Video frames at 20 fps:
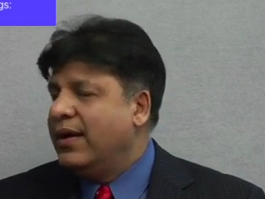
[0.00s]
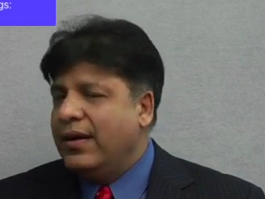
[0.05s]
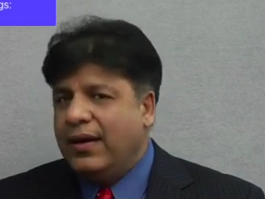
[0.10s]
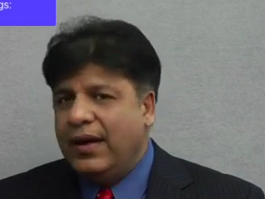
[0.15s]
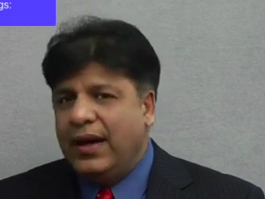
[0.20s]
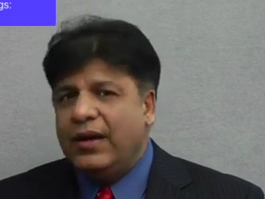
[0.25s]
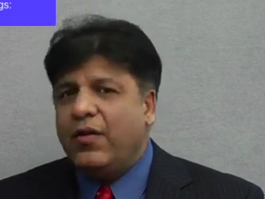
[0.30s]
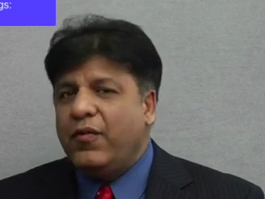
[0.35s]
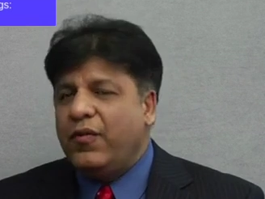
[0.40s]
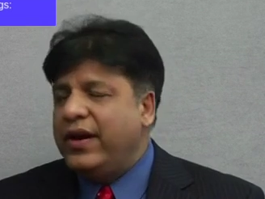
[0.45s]

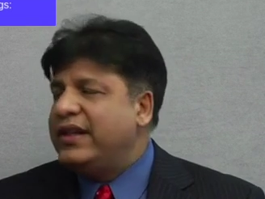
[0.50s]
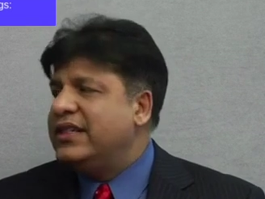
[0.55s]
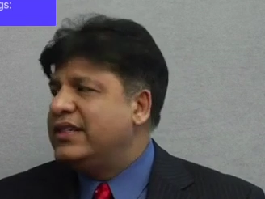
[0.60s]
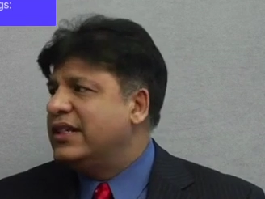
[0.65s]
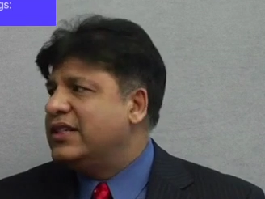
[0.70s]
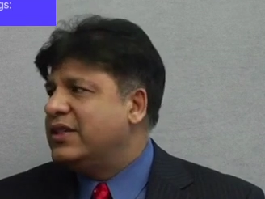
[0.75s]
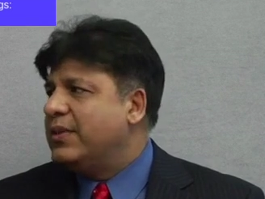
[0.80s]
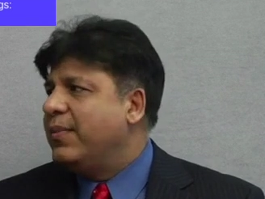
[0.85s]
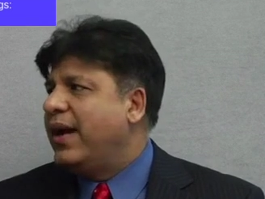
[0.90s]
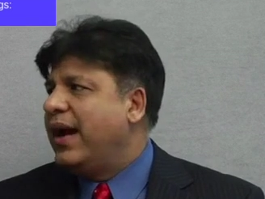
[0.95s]
in a very
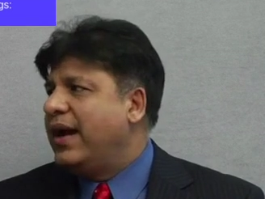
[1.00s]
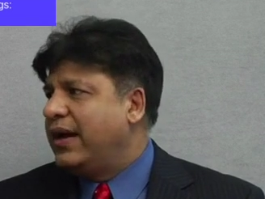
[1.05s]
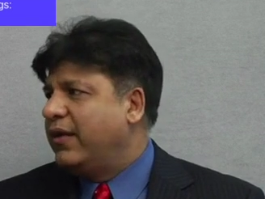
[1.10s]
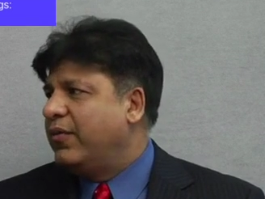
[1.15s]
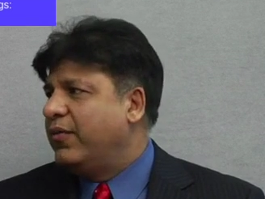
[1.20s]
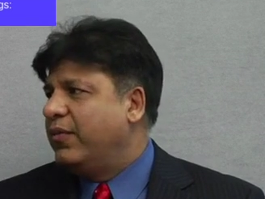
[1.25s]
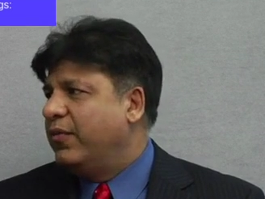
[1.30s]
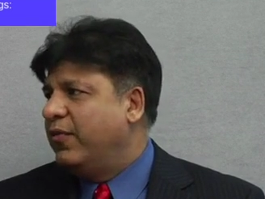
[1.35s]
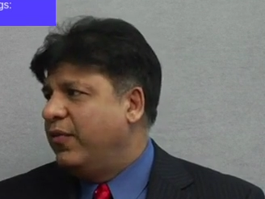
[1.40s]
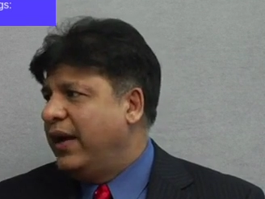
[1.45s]
systematic
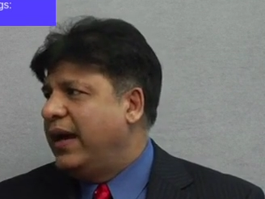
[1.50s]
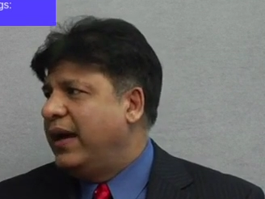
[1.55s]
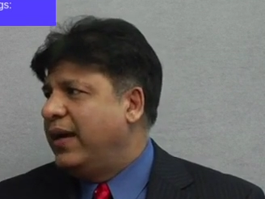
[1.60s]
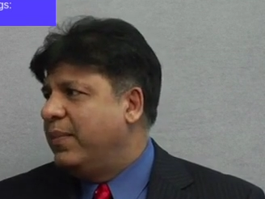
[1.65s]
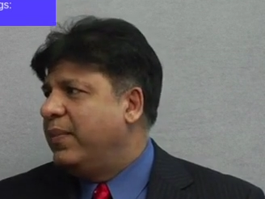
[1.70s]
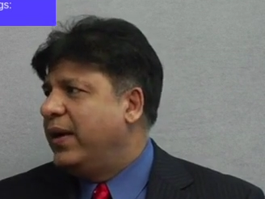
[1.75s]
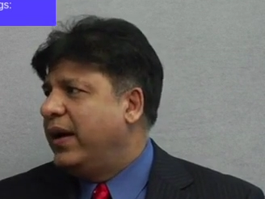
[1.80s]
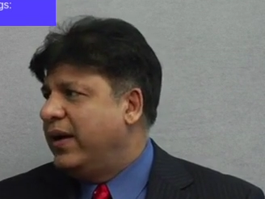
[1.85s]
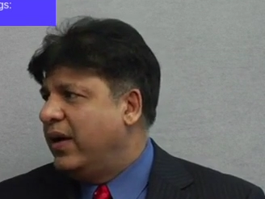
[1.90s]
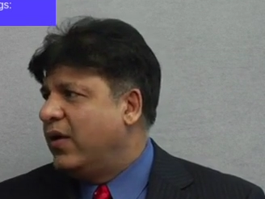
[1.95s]
way
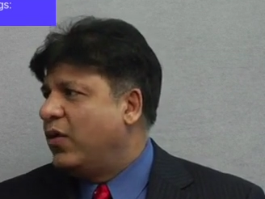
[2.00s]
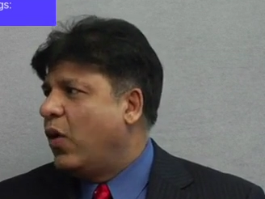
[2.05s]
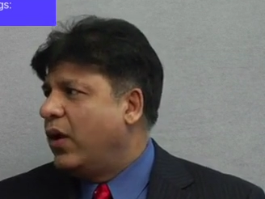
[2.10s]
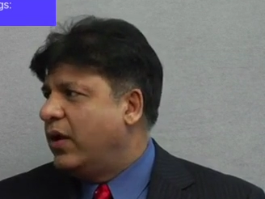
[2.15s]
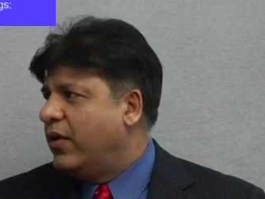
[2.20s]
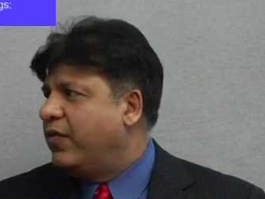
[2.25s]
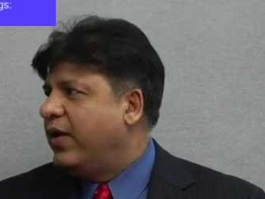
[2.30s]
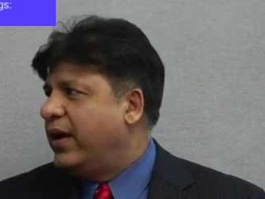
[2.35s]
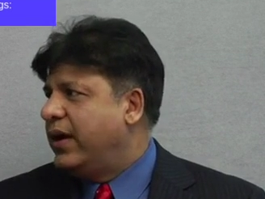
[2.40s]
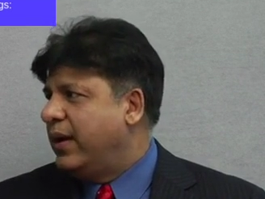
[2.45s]
by a
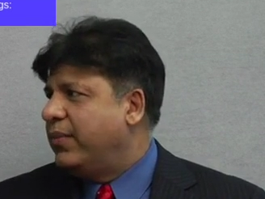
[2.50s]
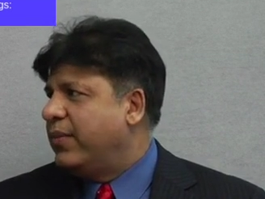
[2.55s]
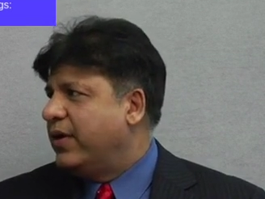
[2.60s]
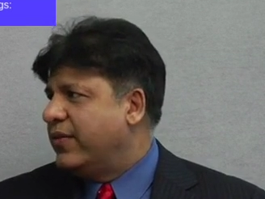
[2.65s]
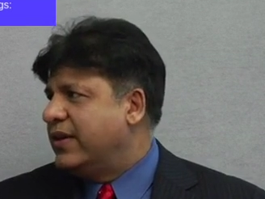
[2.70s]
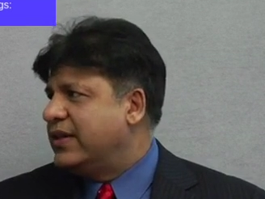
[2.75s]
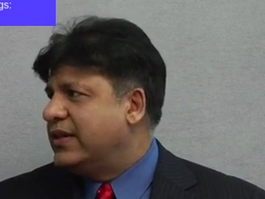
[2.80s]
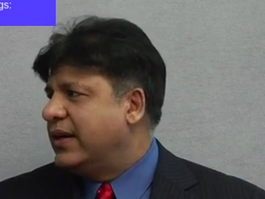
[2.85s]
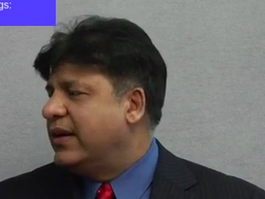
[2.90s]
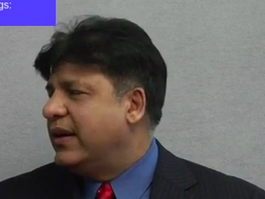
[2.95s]
qualified
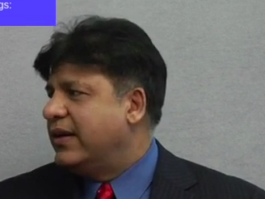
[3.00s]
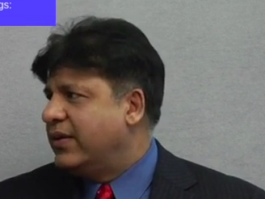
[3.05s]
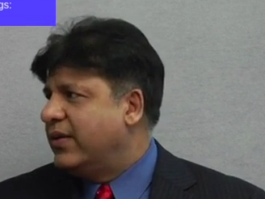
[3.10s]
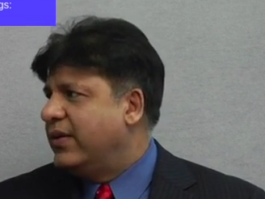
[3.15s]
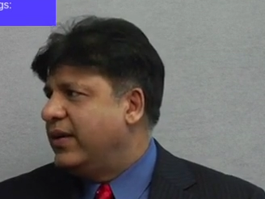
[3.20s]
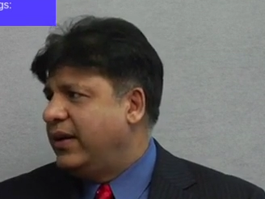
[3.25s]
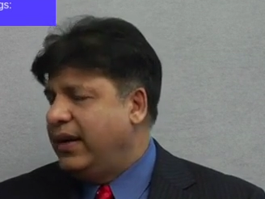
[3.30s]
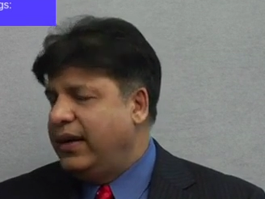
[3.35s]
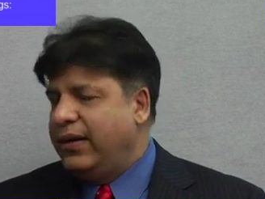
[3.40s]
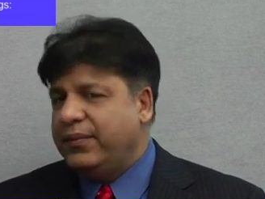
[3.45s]
immigration
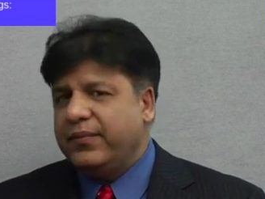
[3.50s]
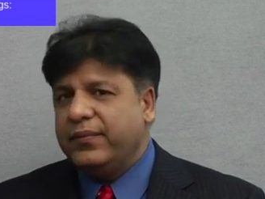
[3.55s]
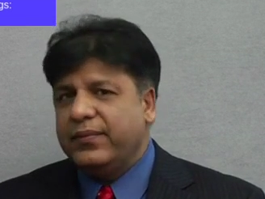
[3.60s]
attorney.